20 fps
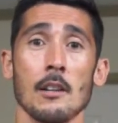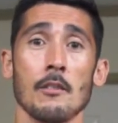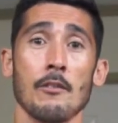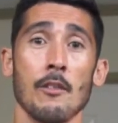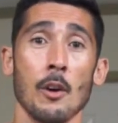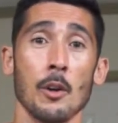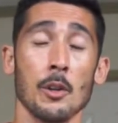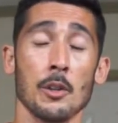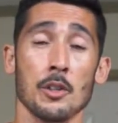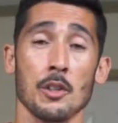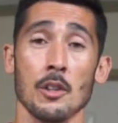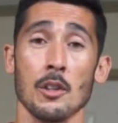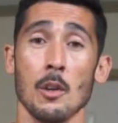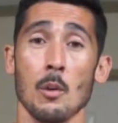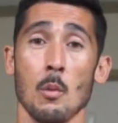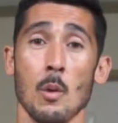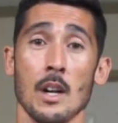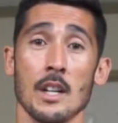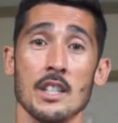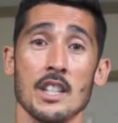Focus on
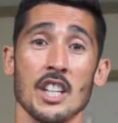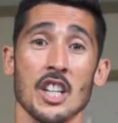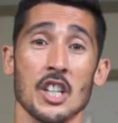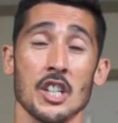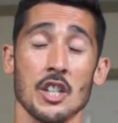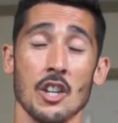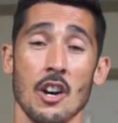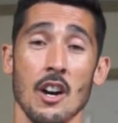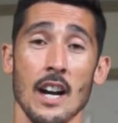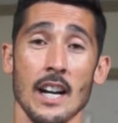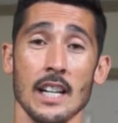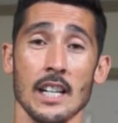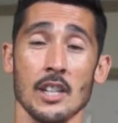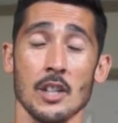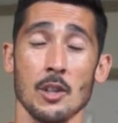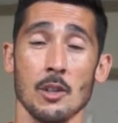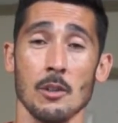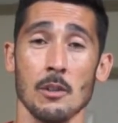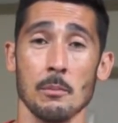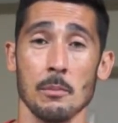the ones that are tight
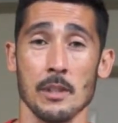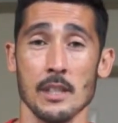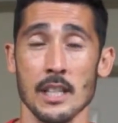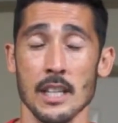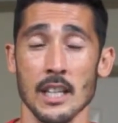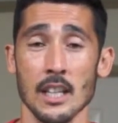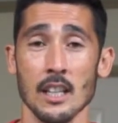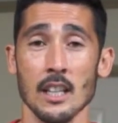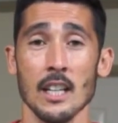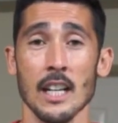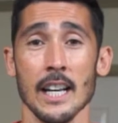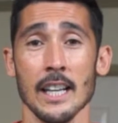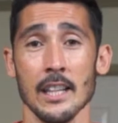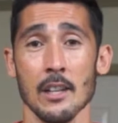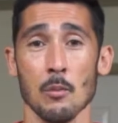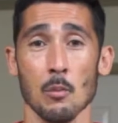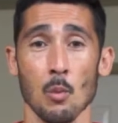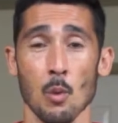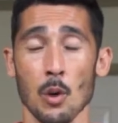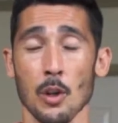in you in particular and
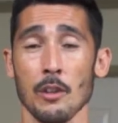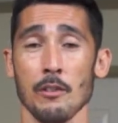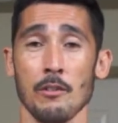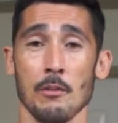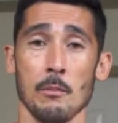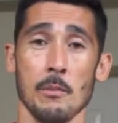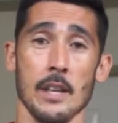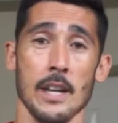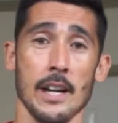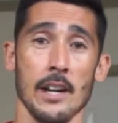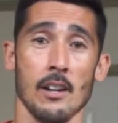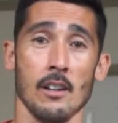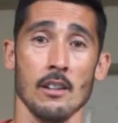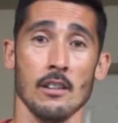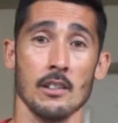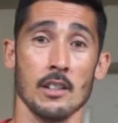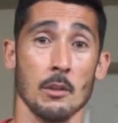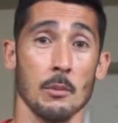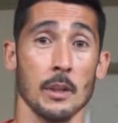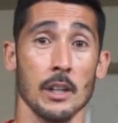then work from there.
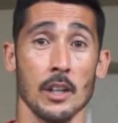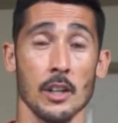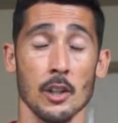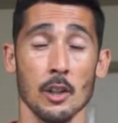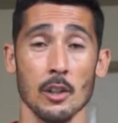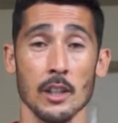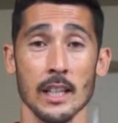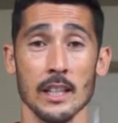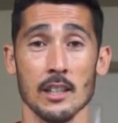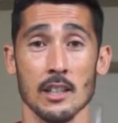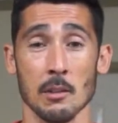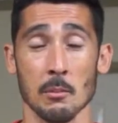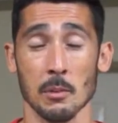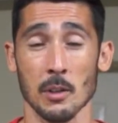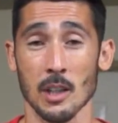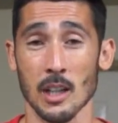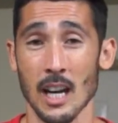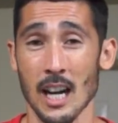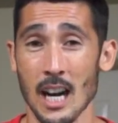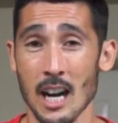So we're gonna look at
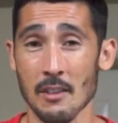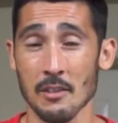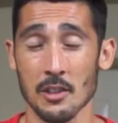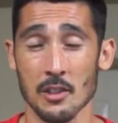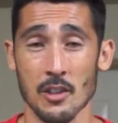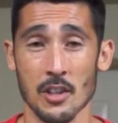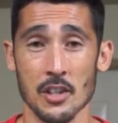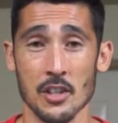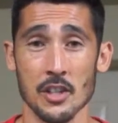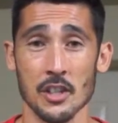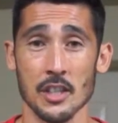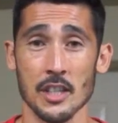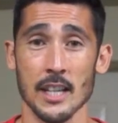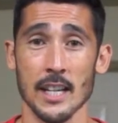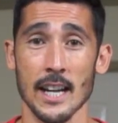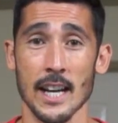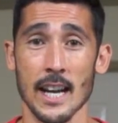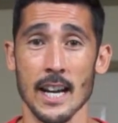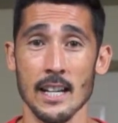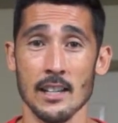some calf stretches
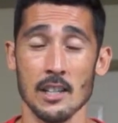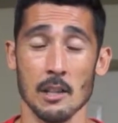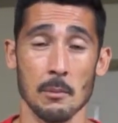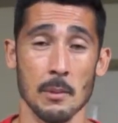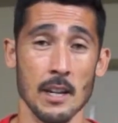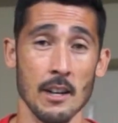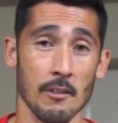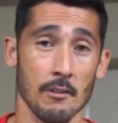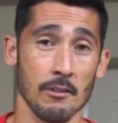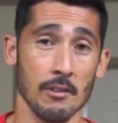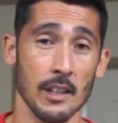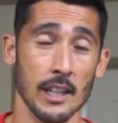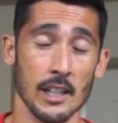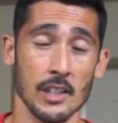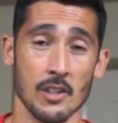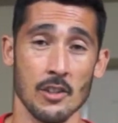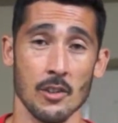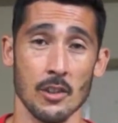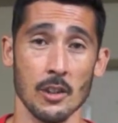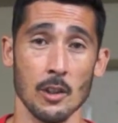today, some hip
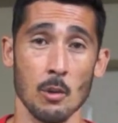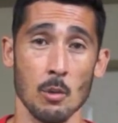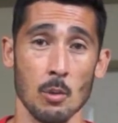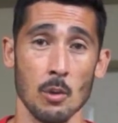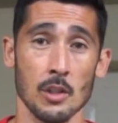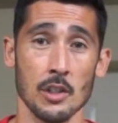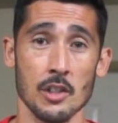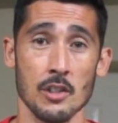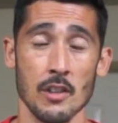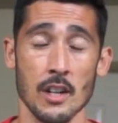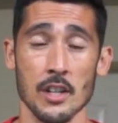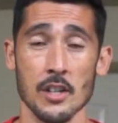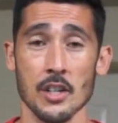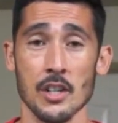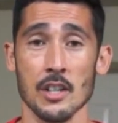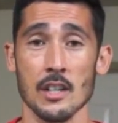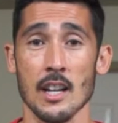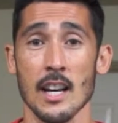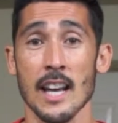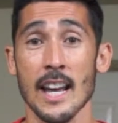flexor and quad
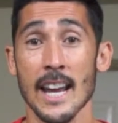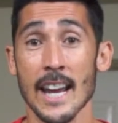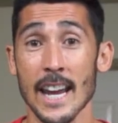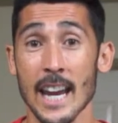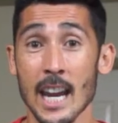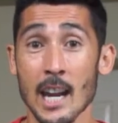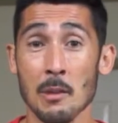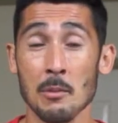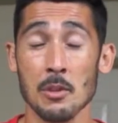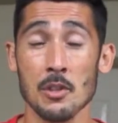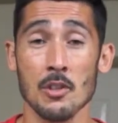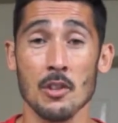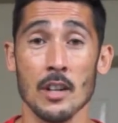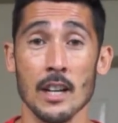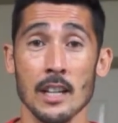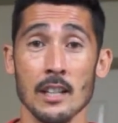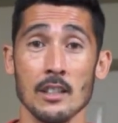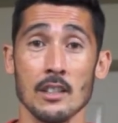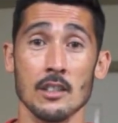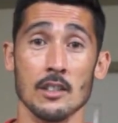stretches,
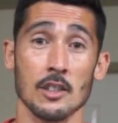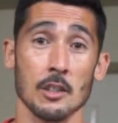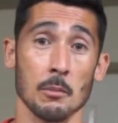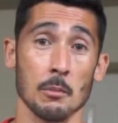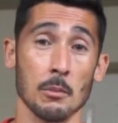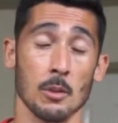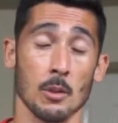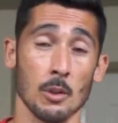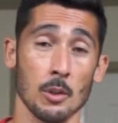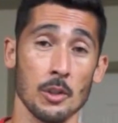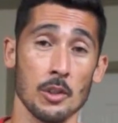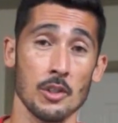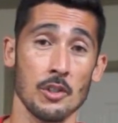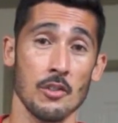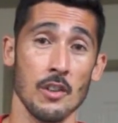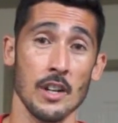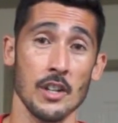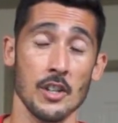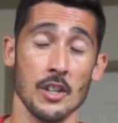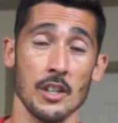hamstrings, some glute
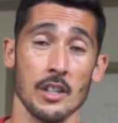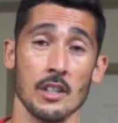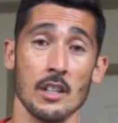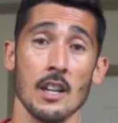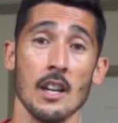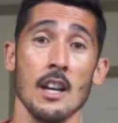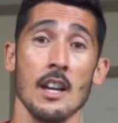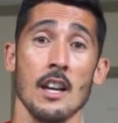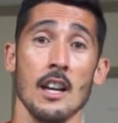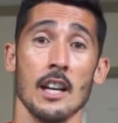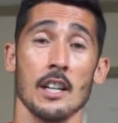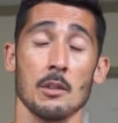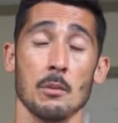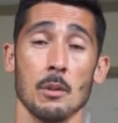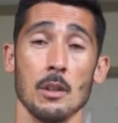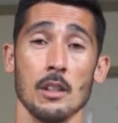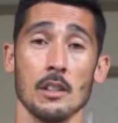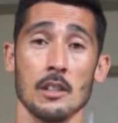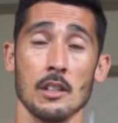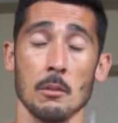stretches, as
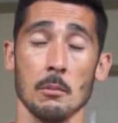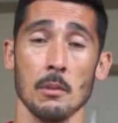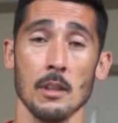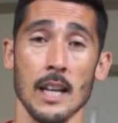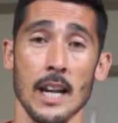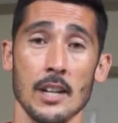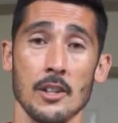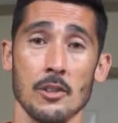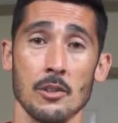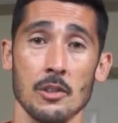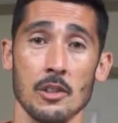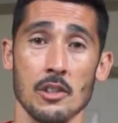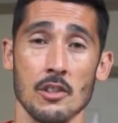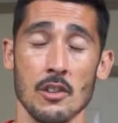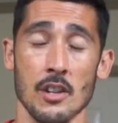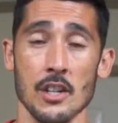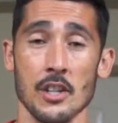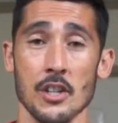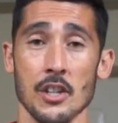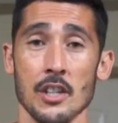well as some lateral
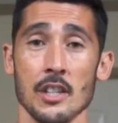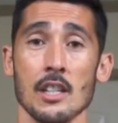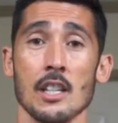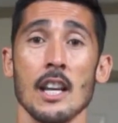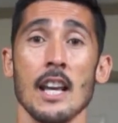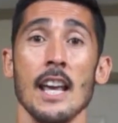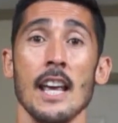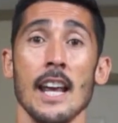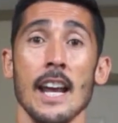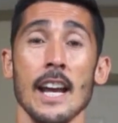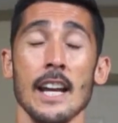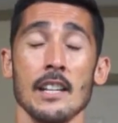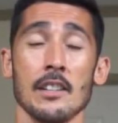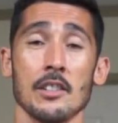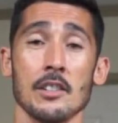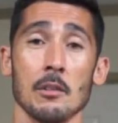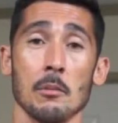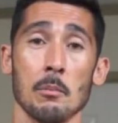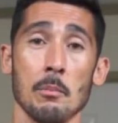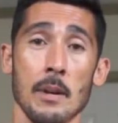stretches and
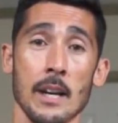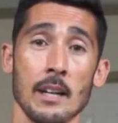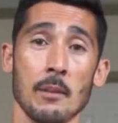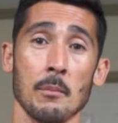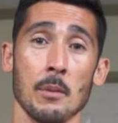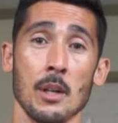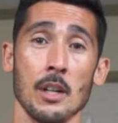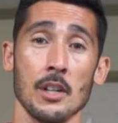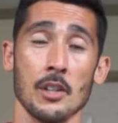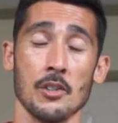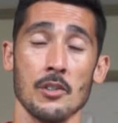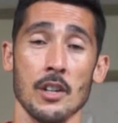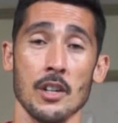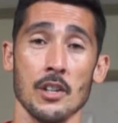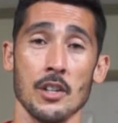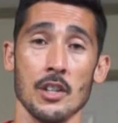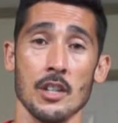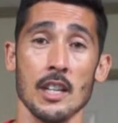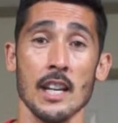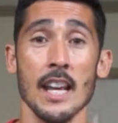some pec minor
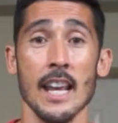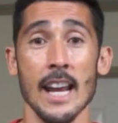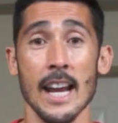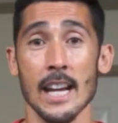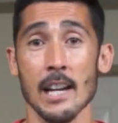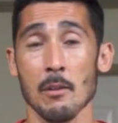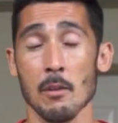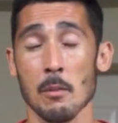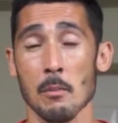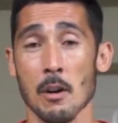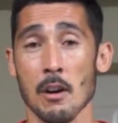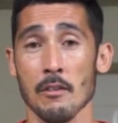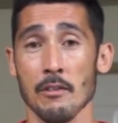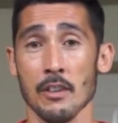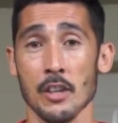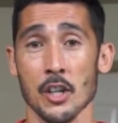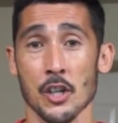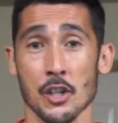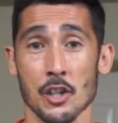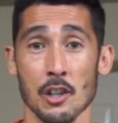stretches. And then we might
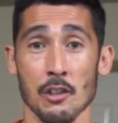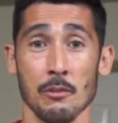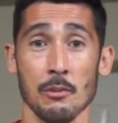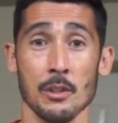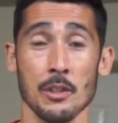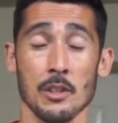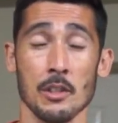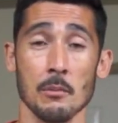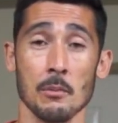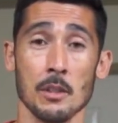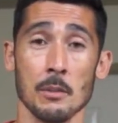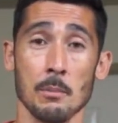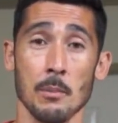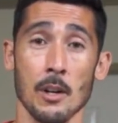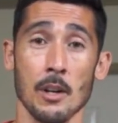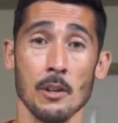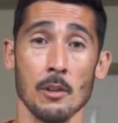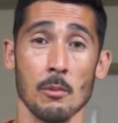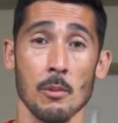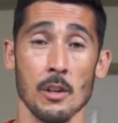finish off with some
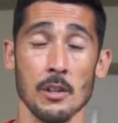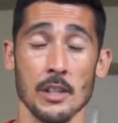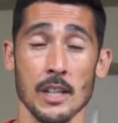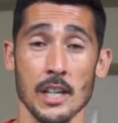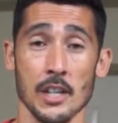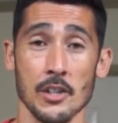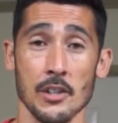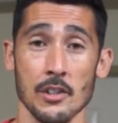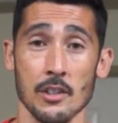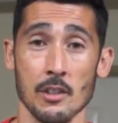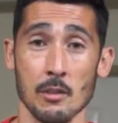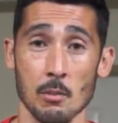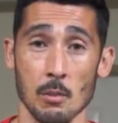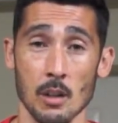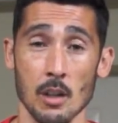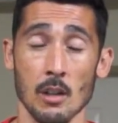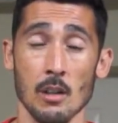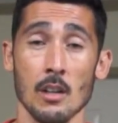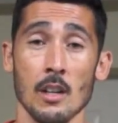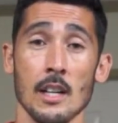spinal rotations as
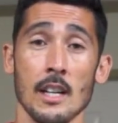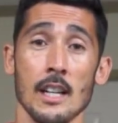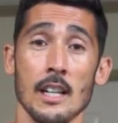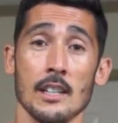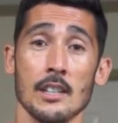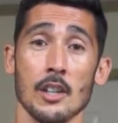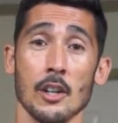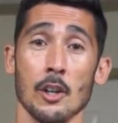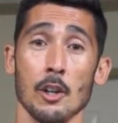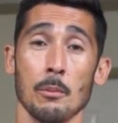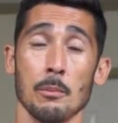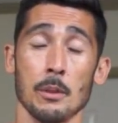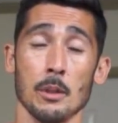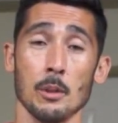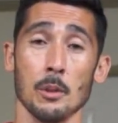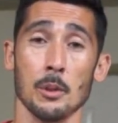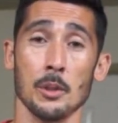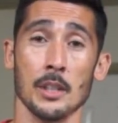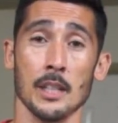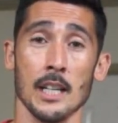well to help you
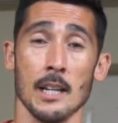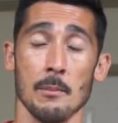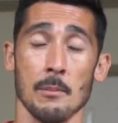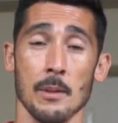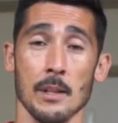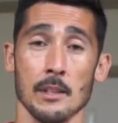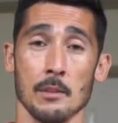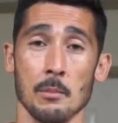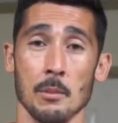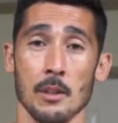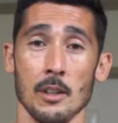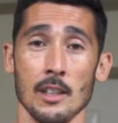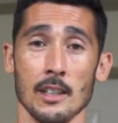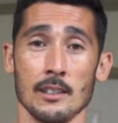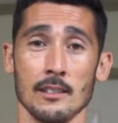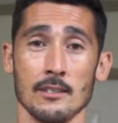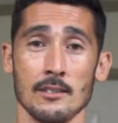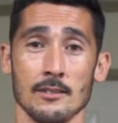loosen up that spine.